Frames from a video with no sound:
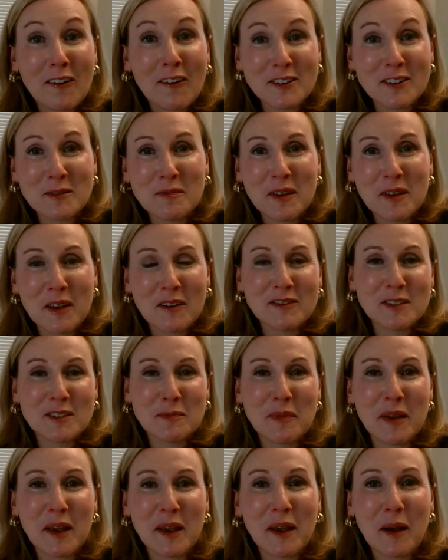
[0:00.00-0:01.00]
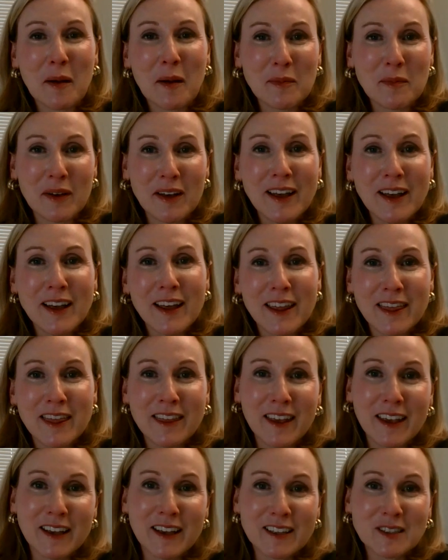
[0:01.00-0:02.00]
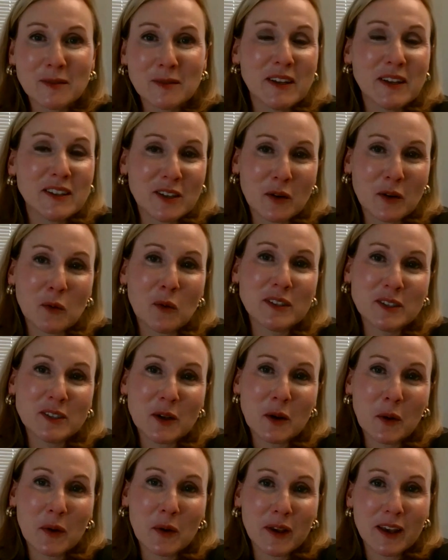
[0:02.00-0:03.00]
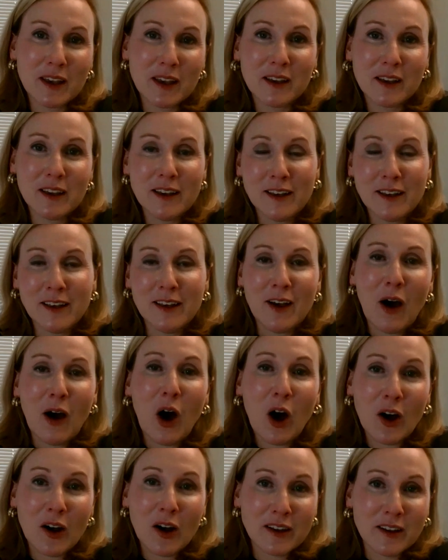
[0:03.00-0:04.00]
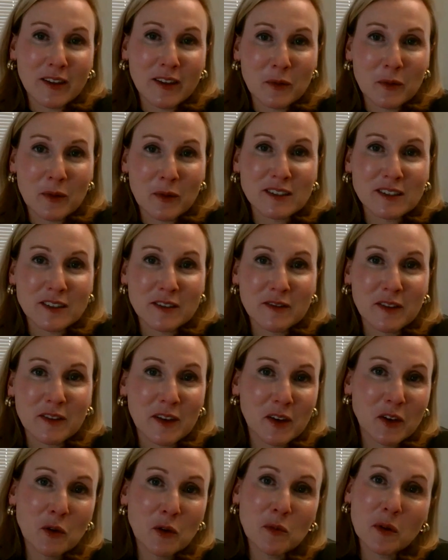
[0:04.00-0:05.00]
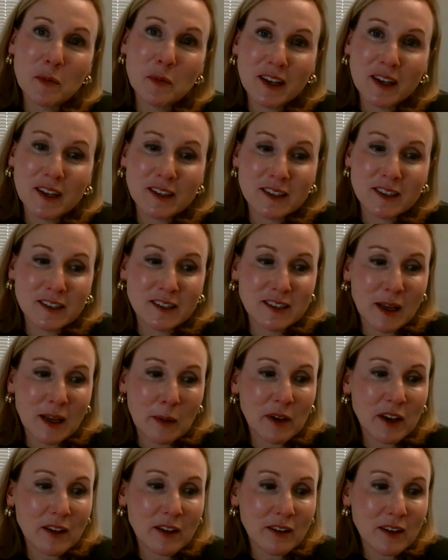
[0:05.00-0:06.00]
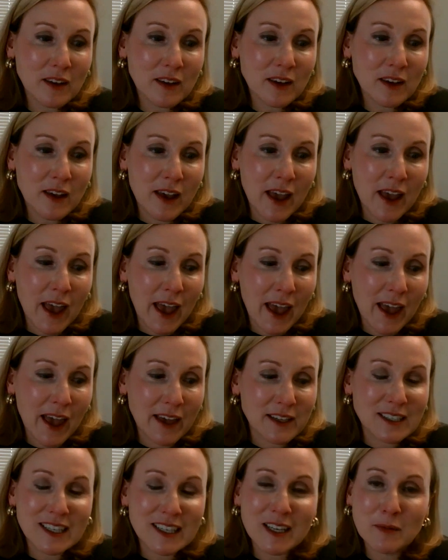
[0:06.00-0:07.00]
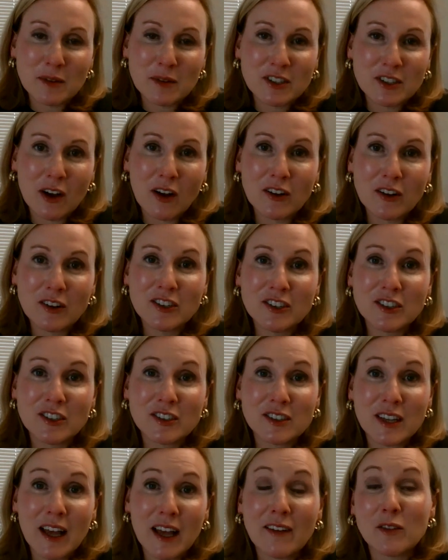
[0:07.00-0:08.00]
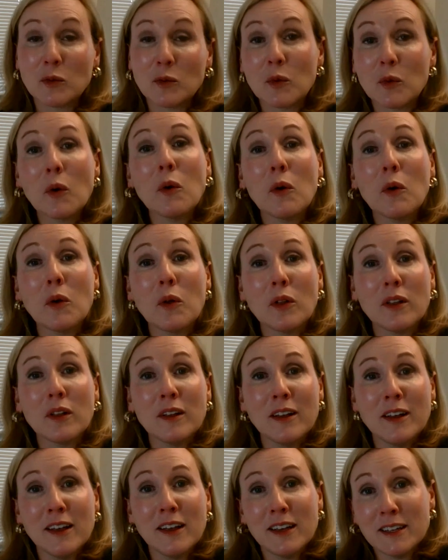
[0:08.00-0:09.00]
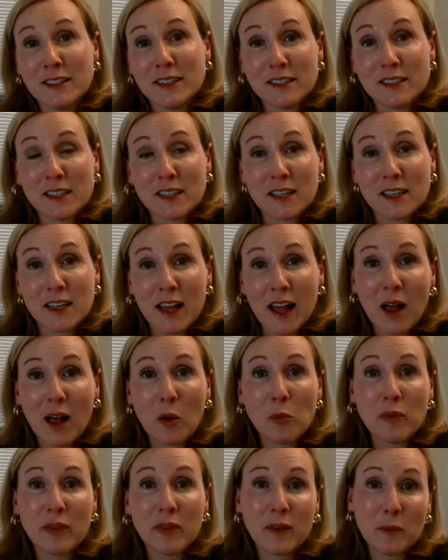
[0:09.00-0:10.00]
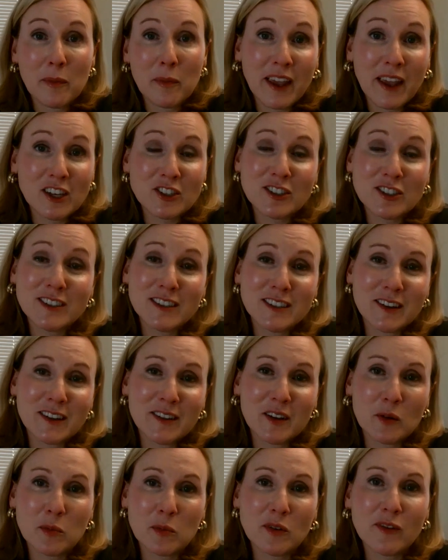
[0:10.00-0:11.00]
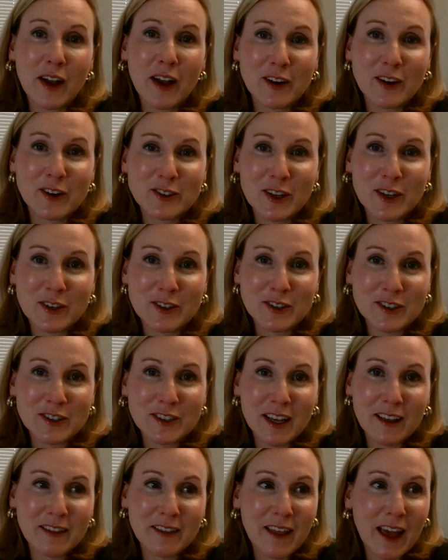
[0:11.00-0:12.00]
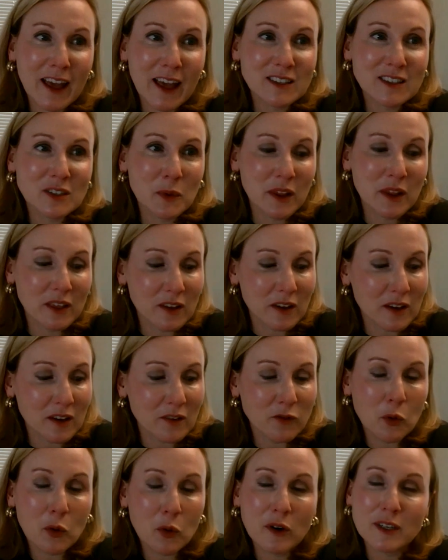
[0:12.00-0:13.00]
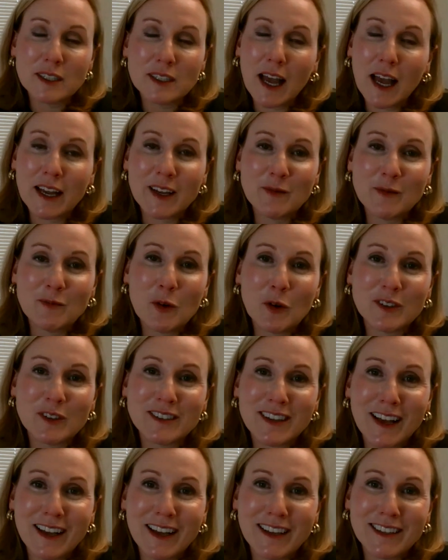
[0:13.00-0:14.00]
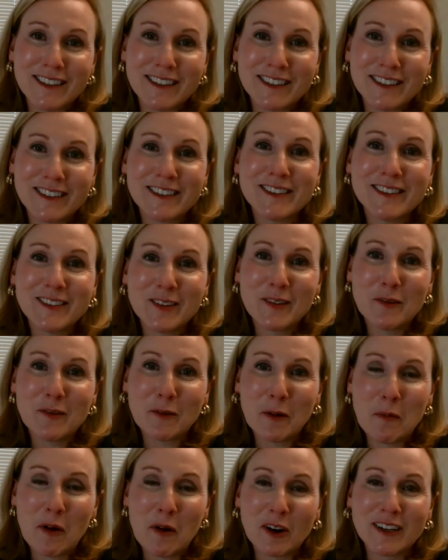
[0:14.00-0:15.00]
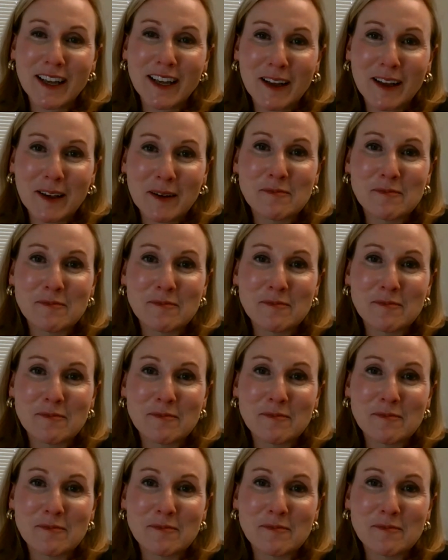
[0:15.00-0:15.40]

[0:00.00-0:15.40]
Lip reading: often be able to pick up things based on what's going on in the rest of the human being systemically, and hematologists have a role to help the patients and their providers understand that. We look forward to adding more science from our data.